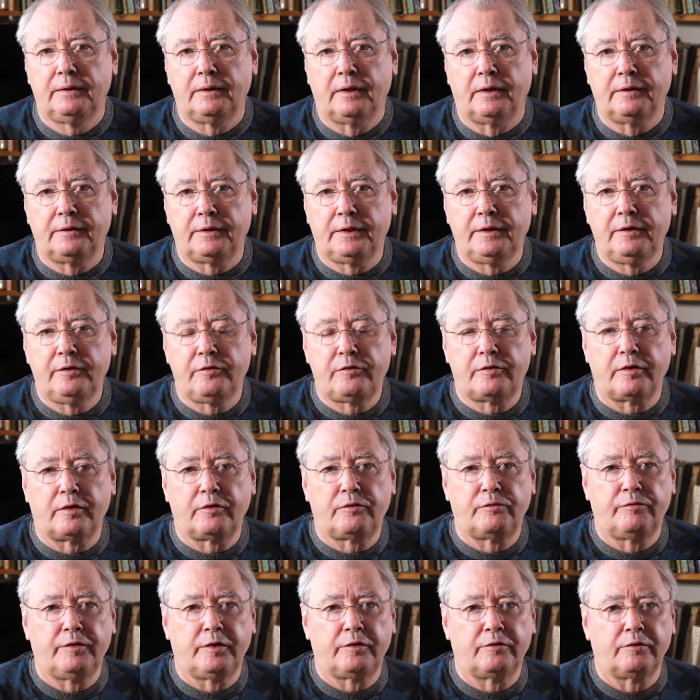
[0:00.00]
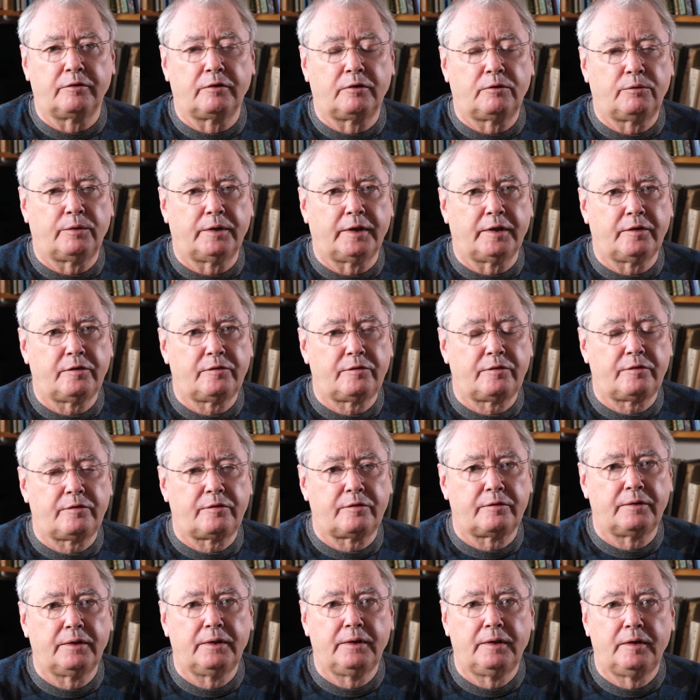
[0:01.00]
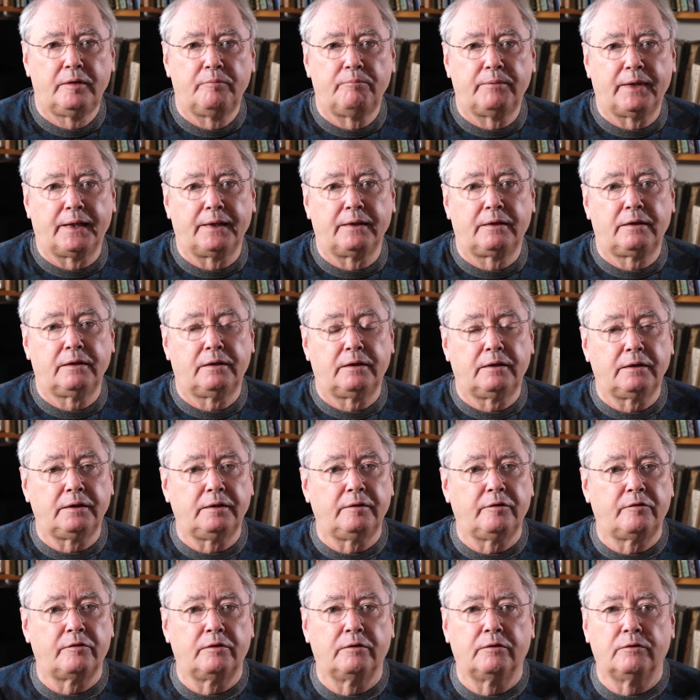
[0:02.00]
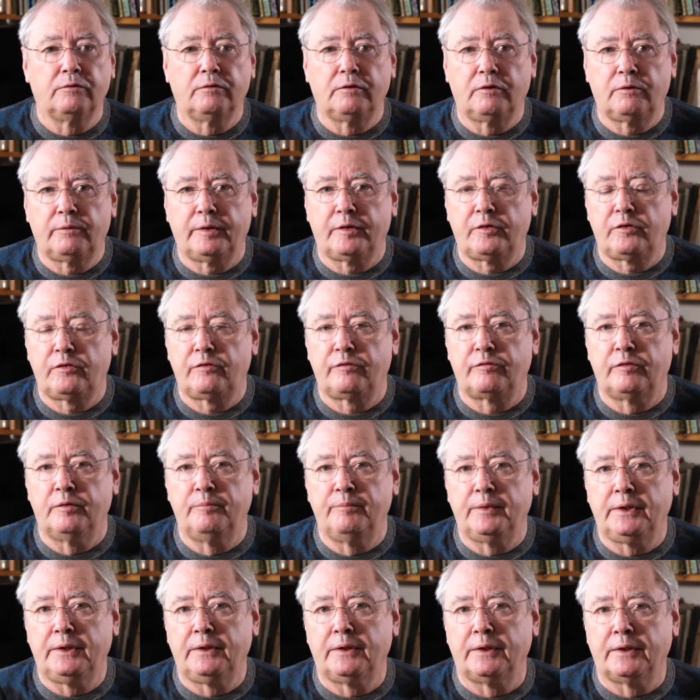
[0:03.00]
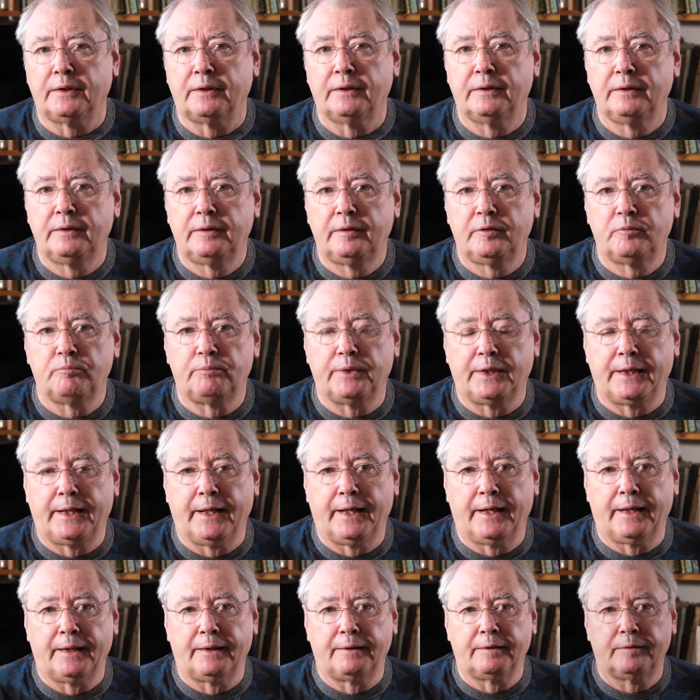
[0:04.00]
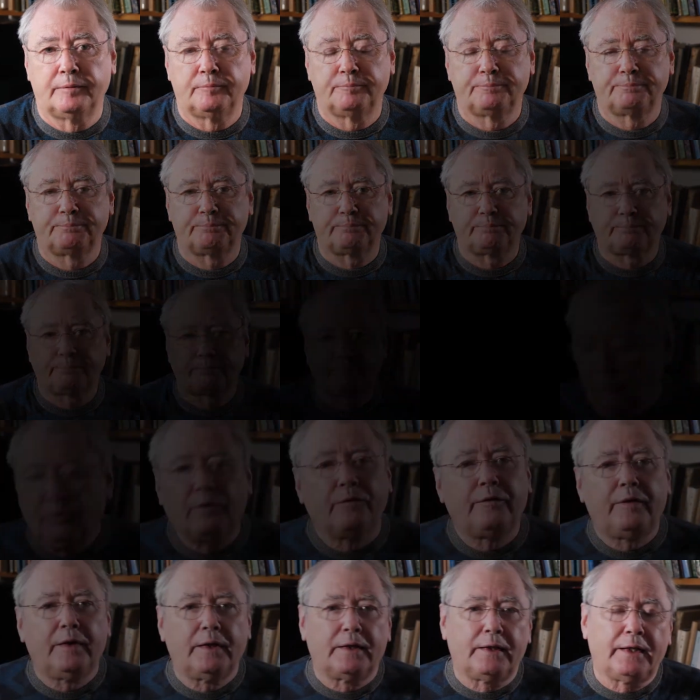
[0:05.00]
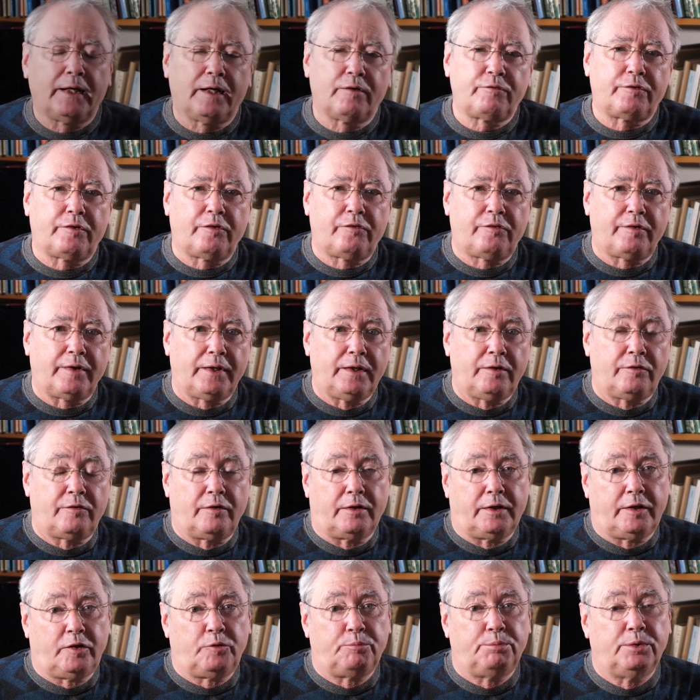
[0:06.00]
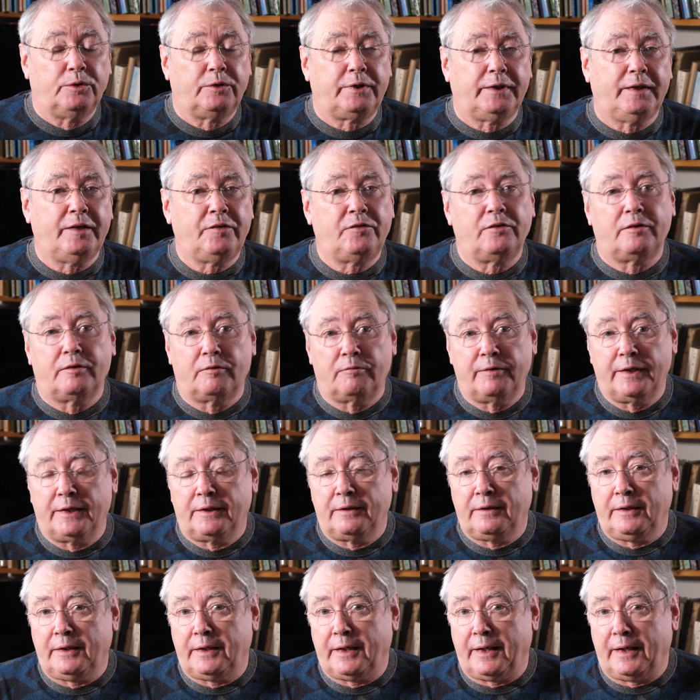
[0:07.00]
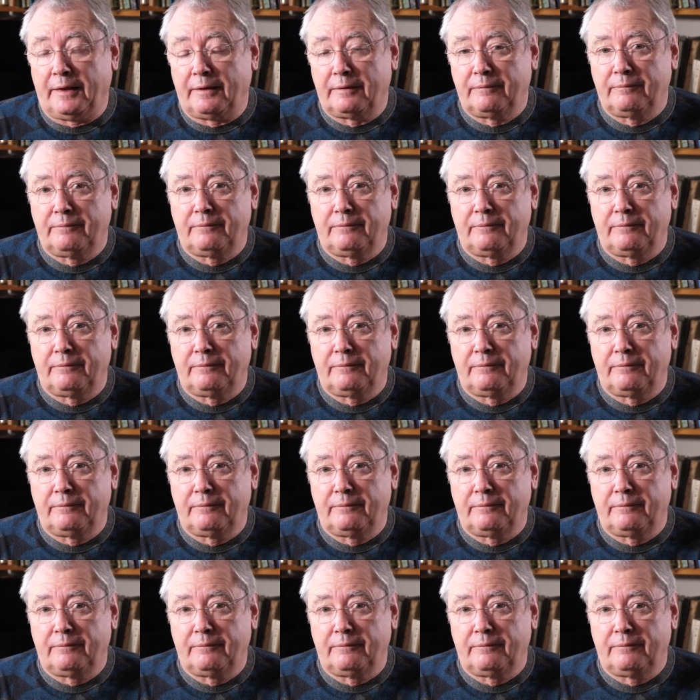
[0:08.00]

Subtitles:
And in such vision quests, mankind's long quest for meaning began. One thing I have to say is that this book isn't written yet.